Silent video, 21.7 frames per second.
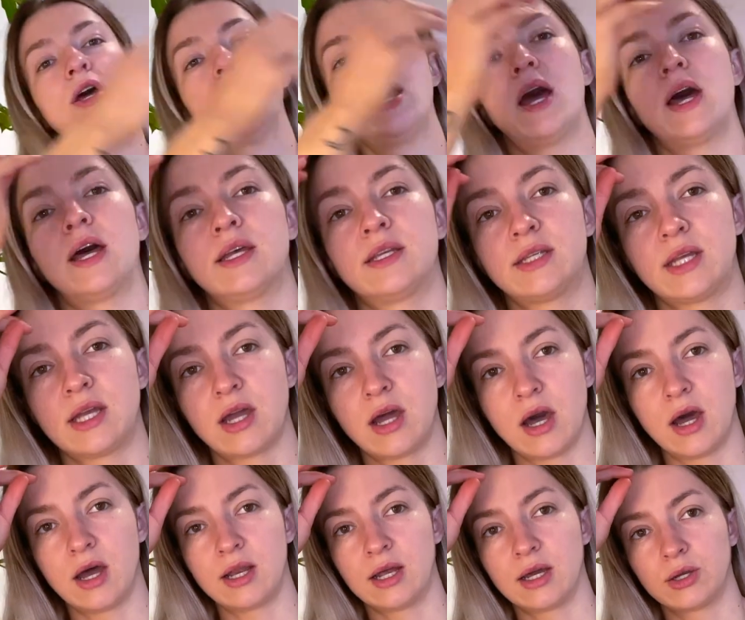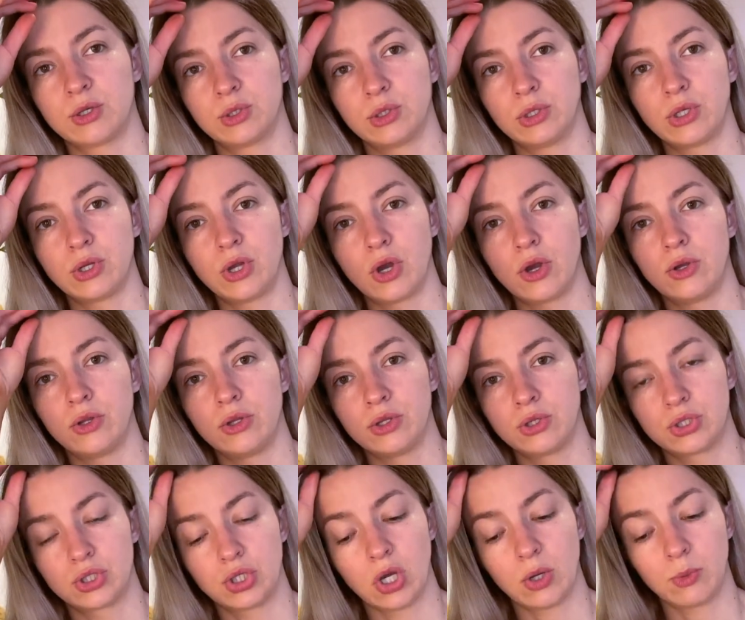as I can't actually go to the
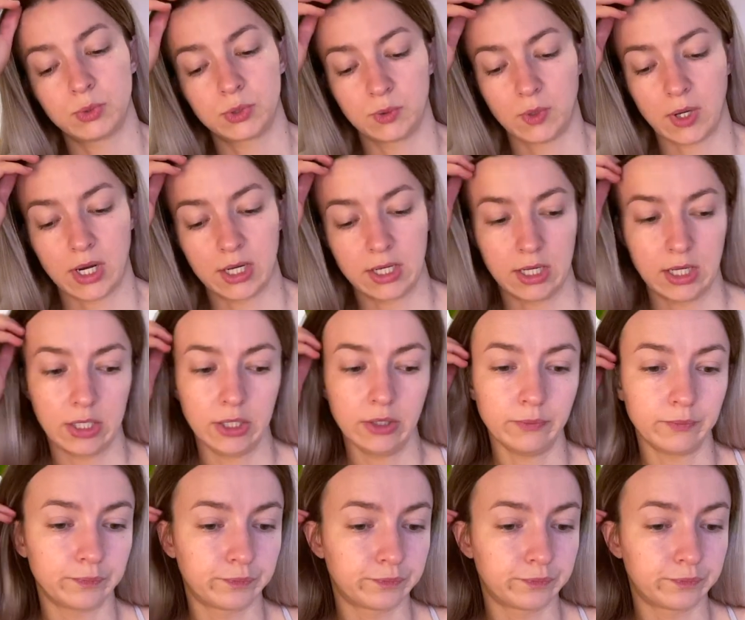shops right now.